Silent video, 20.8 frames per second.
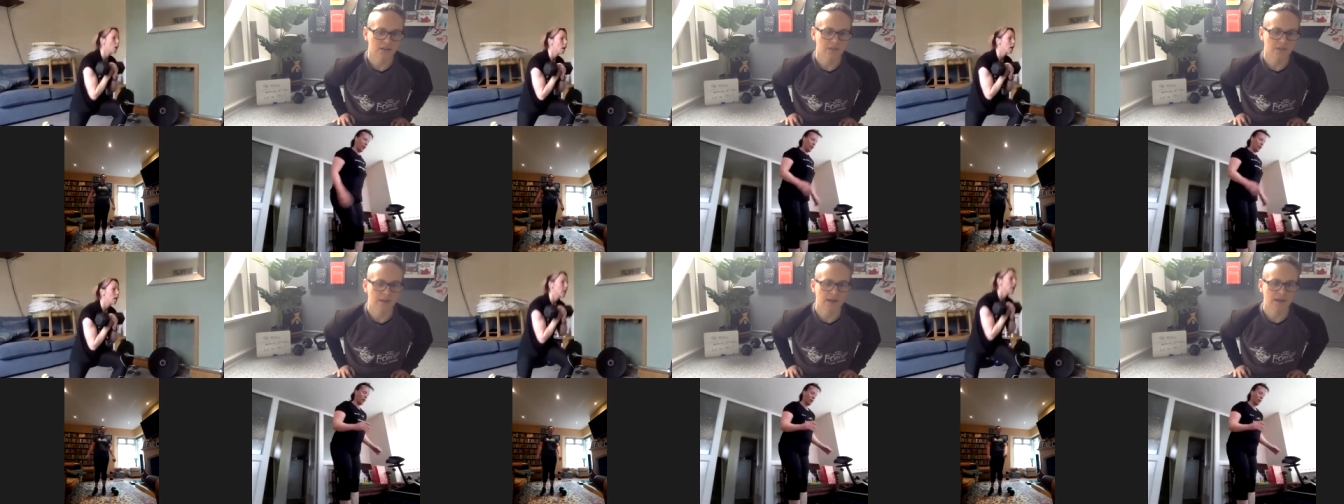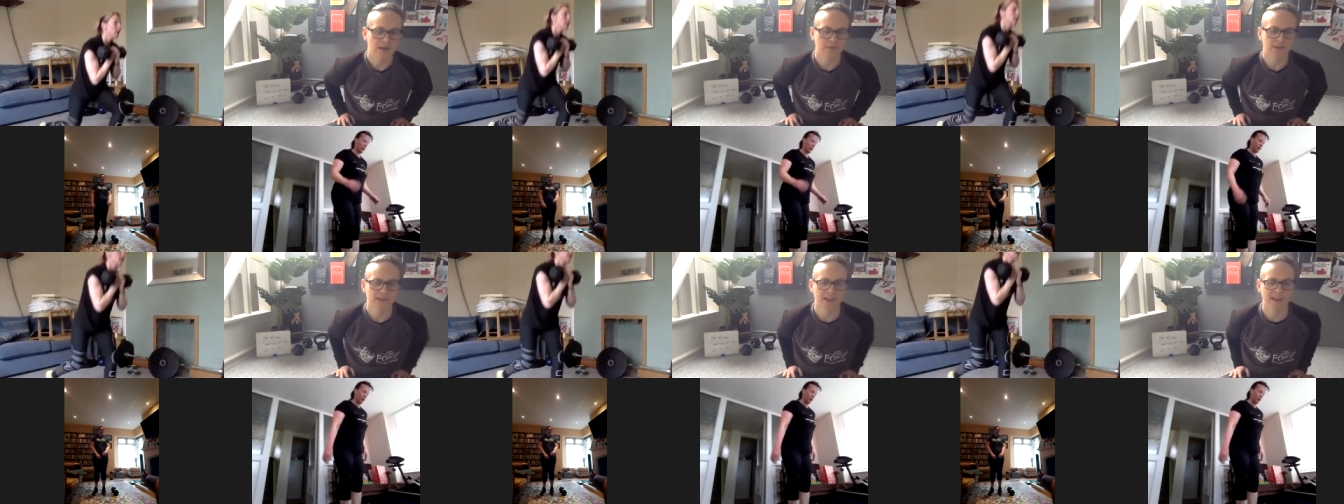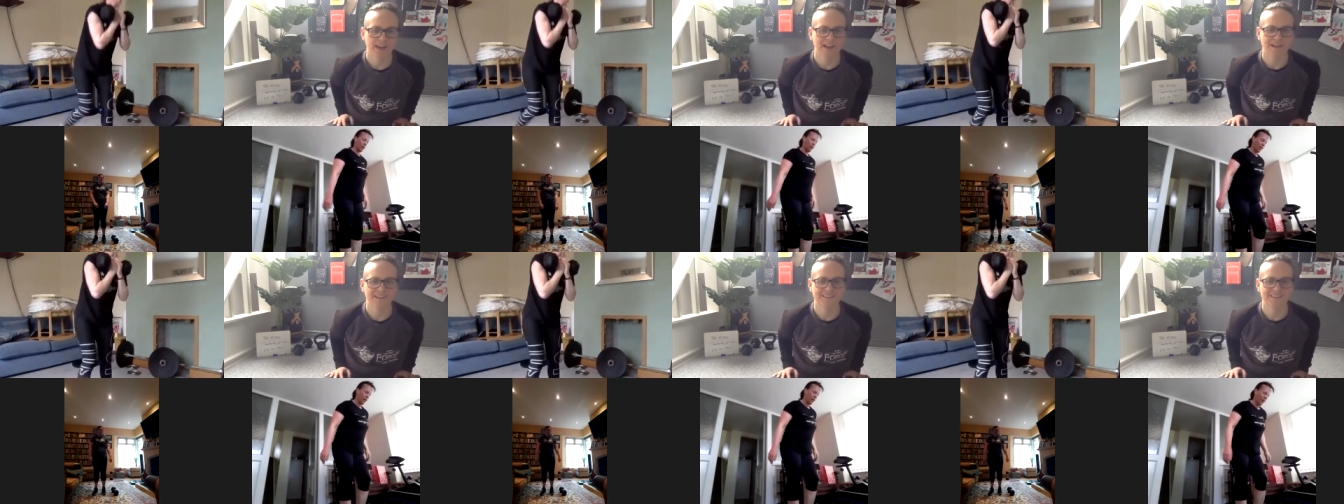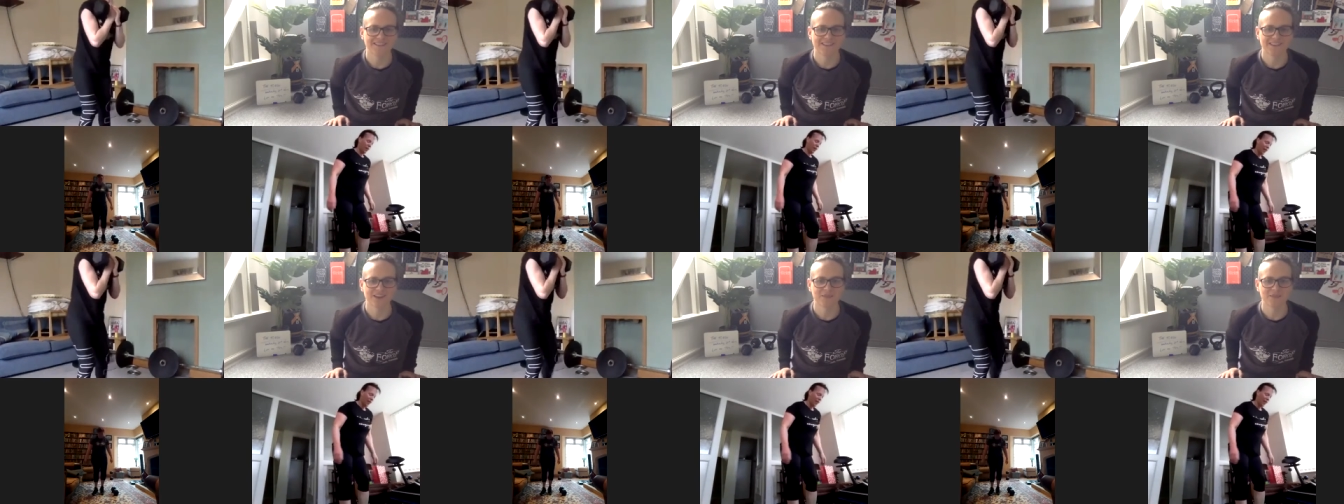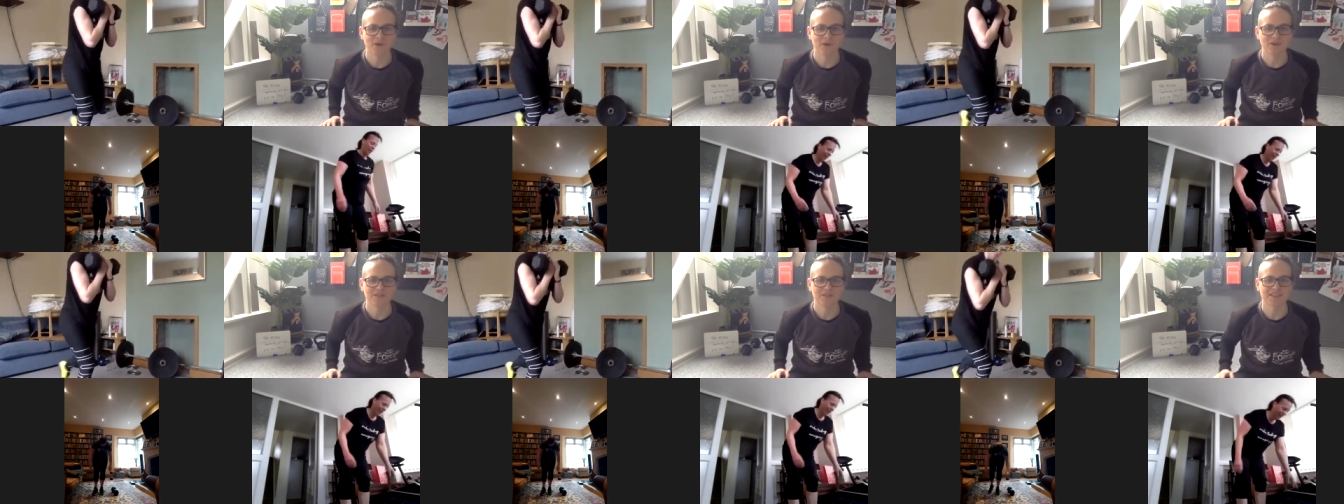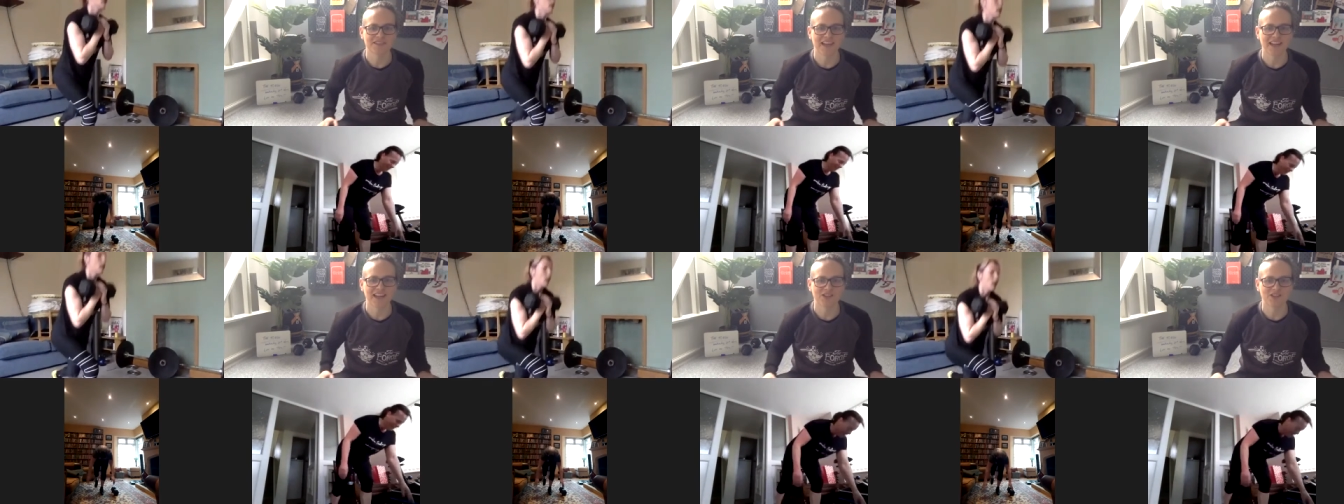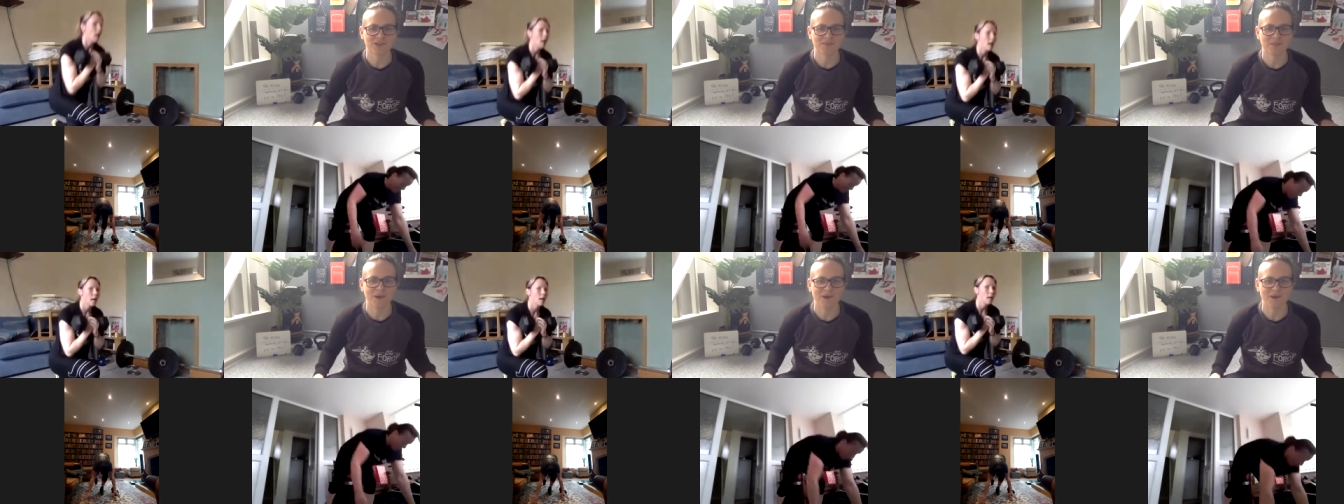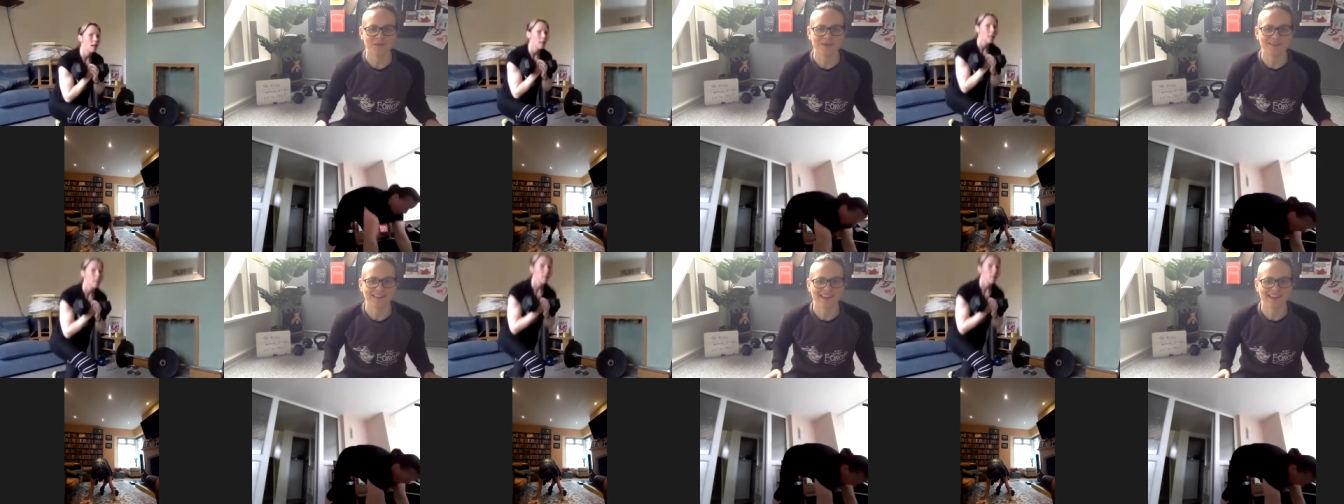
Pamela, good. You're both synced your burpee